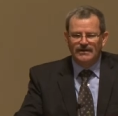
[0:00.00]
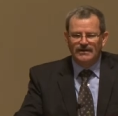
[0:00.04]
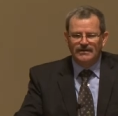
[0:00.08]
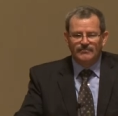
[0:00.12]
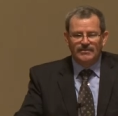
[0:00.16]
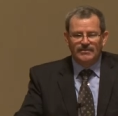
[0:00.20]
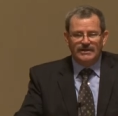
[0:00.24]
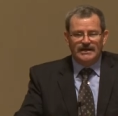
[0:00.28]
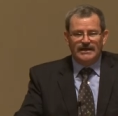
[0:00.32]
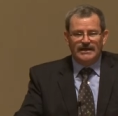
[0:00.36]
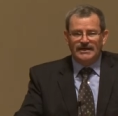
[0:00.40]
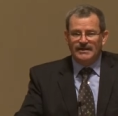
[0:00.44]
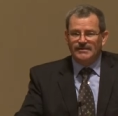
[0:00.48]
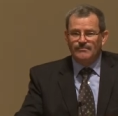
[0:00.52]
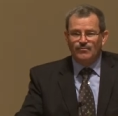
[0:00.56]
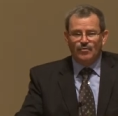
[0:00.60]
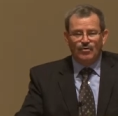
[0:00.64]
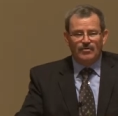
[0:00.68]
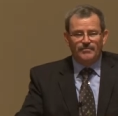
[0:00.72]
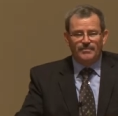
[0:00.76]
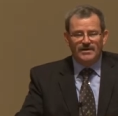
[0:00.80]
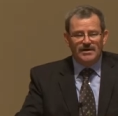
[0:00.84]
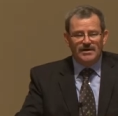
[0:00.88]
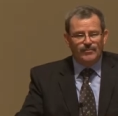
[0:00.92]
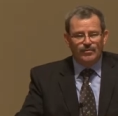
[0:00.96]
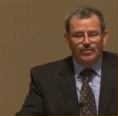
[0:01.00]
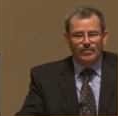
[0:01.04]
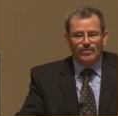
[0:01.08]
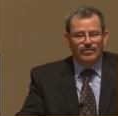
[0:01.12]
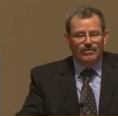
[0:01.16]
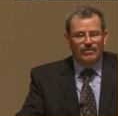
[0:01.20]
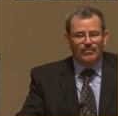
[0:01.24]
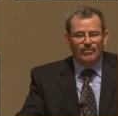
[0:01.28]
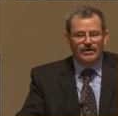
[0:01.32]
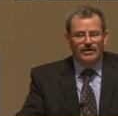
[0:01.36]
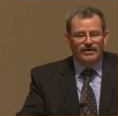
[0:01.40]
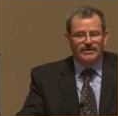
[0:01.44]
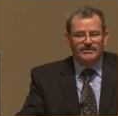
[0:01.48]
But I need more people who are
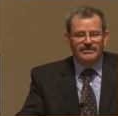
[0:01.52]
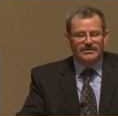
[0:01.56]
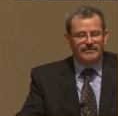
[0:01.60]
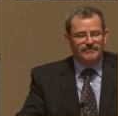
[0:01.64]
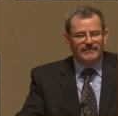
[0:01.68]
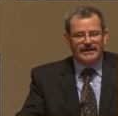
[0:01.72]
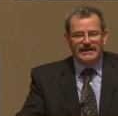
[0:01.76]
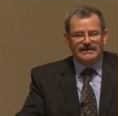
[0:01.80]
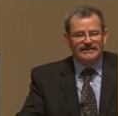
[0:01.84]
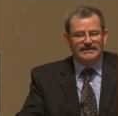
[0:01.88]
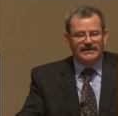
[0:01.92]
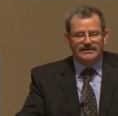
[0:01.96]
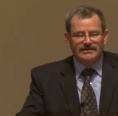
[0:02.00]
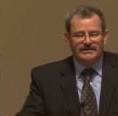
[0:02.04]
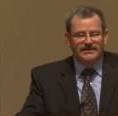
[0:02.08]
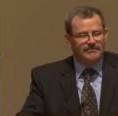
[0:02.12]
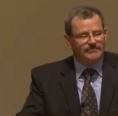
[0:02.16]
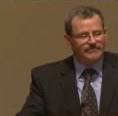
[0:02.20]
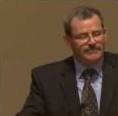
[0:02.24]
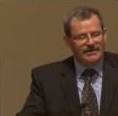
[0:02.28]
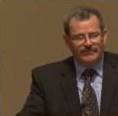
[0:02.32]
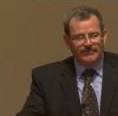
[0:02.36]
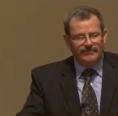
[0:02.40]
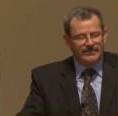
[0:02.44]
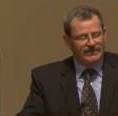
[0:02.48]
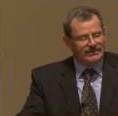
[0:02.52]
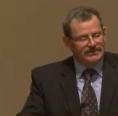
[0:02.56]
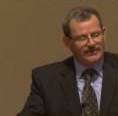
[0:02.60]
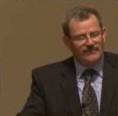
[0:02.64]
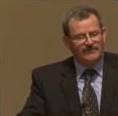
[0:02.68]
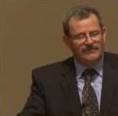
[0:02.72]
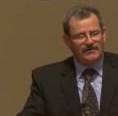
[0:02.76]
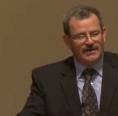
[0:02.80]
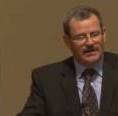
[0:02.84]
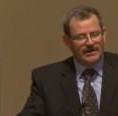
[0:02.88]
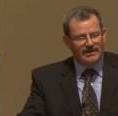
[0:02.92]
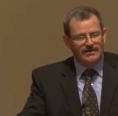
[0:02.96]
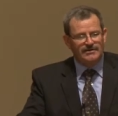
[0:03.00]
willing to make that commitment to
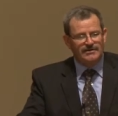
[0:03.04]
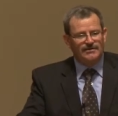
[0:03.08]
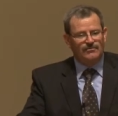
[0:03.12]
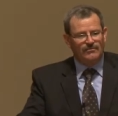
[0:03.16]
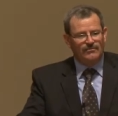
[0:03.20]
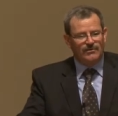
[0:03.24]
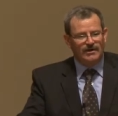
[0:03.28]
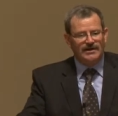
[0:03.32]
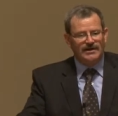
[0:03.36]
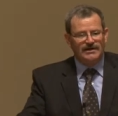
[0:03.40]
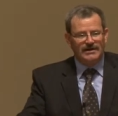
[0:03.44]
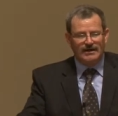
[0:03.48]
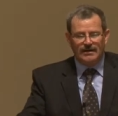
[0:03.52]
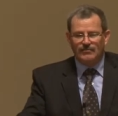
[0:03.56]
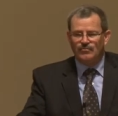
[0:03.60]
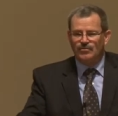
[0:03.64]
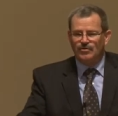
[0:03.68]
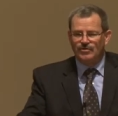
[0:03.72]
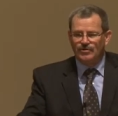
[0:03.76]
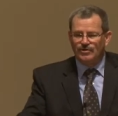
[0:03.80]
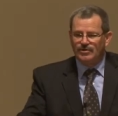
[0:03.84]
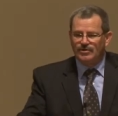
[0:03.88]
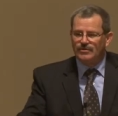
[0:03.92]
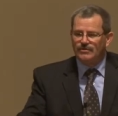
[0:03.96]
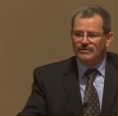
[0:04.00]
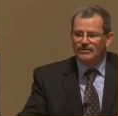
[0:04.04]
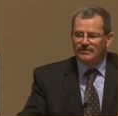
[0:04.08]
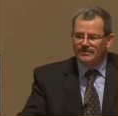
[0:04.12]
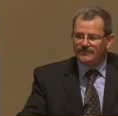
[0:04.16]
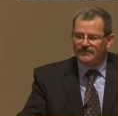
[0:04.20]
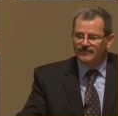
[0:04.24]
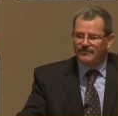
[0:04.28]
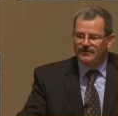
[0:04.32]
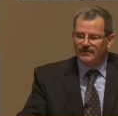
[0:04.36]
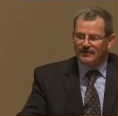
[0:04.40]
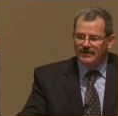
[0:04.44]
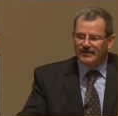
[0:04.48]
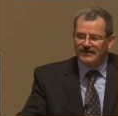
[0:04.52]
say, you know what, I'm going to go a
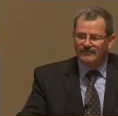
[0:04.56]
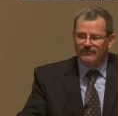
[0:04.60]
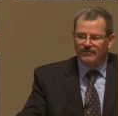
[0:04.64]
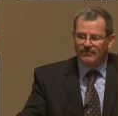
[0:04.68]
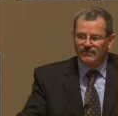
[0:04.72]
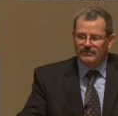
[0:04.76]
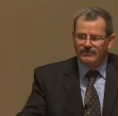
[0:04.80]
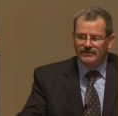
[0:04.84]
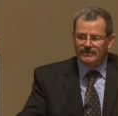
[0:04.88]
different level.